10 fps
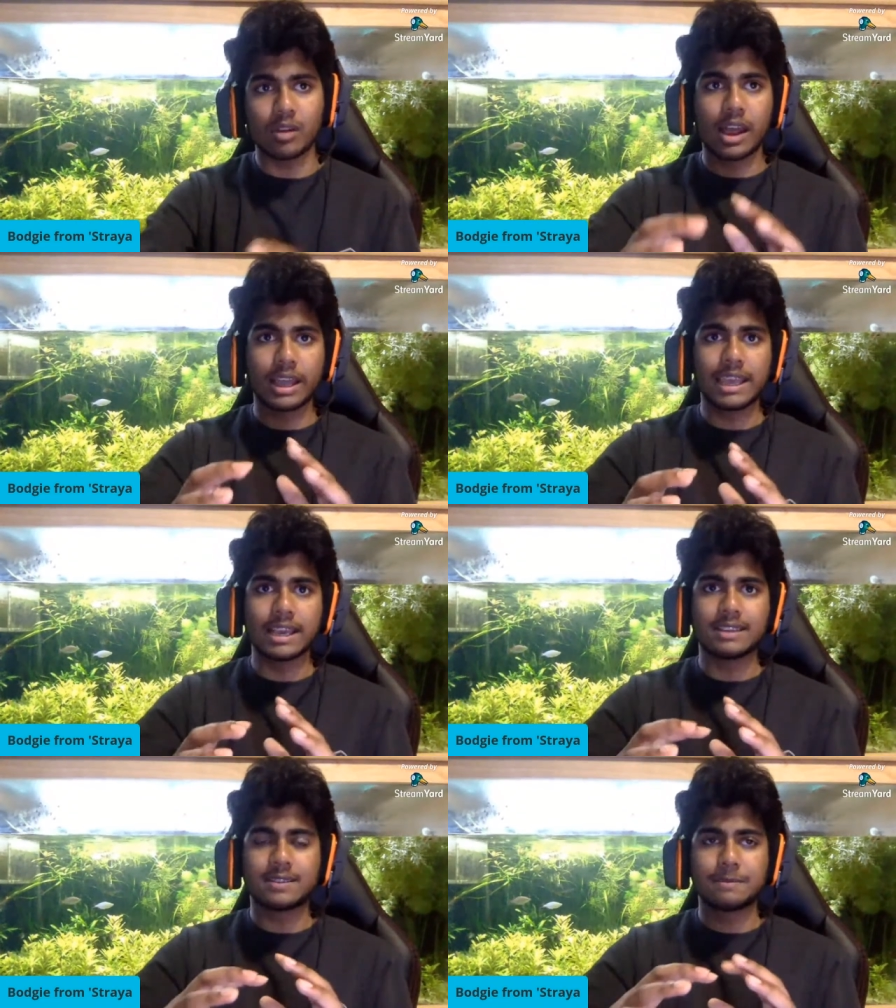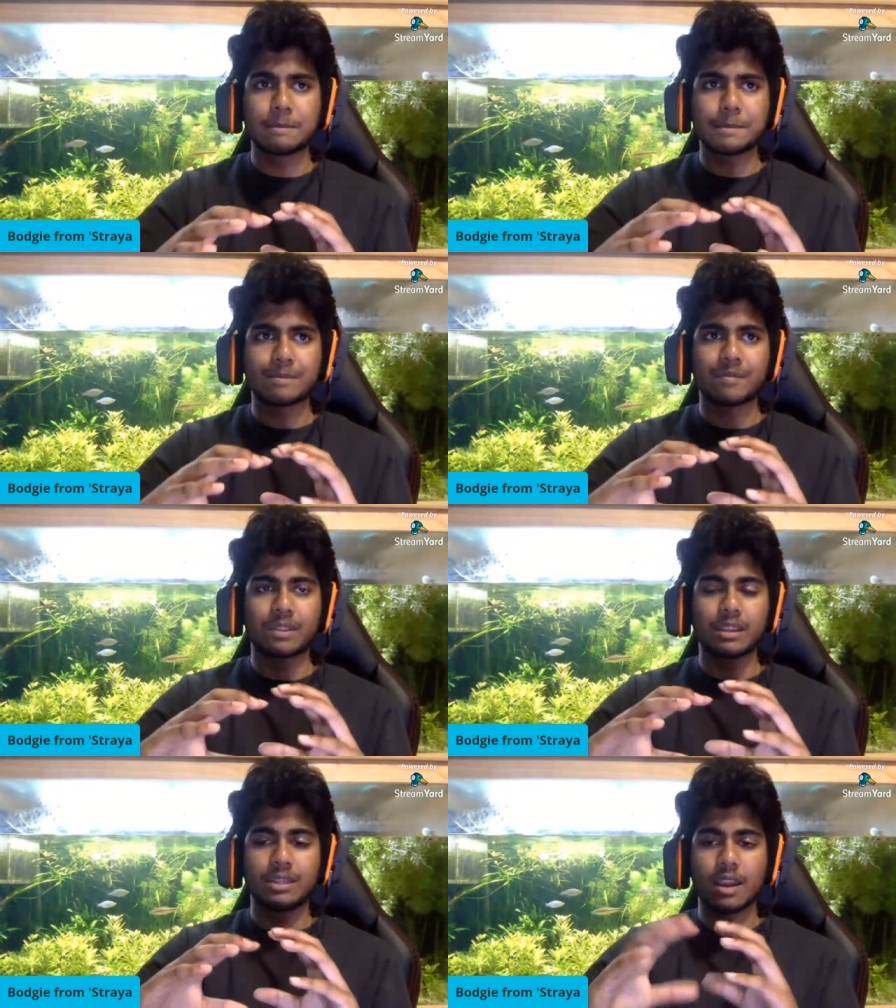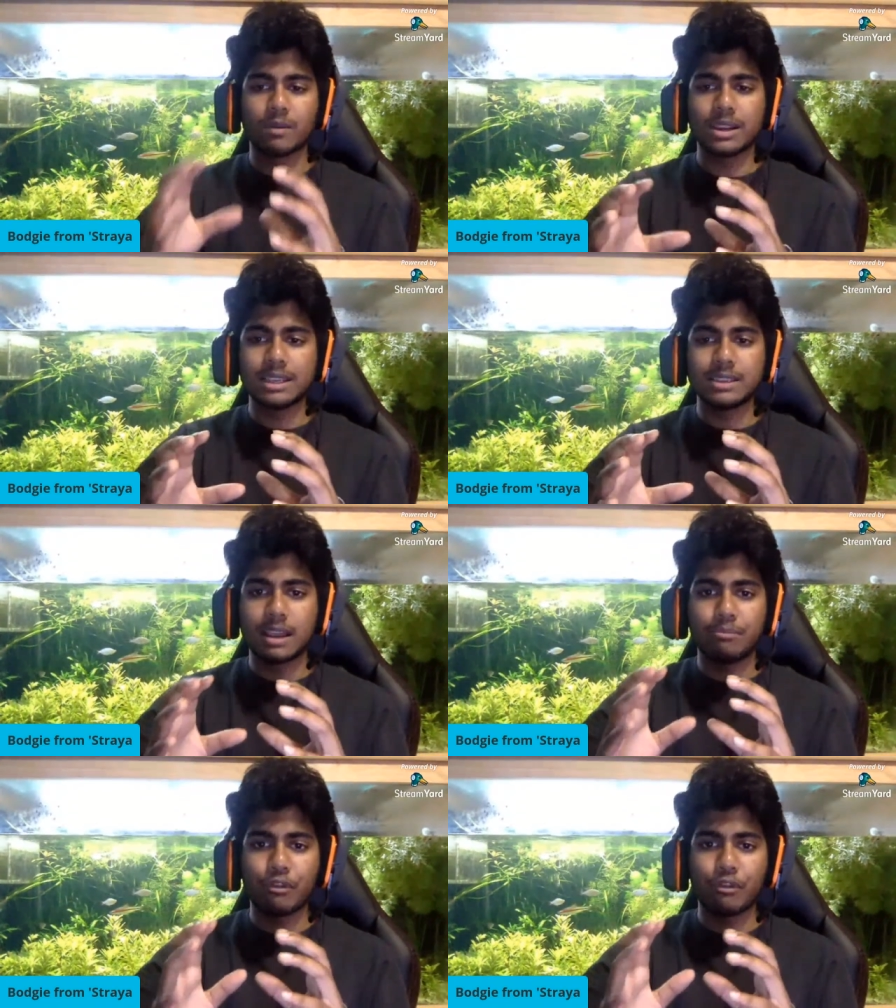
I guess there is a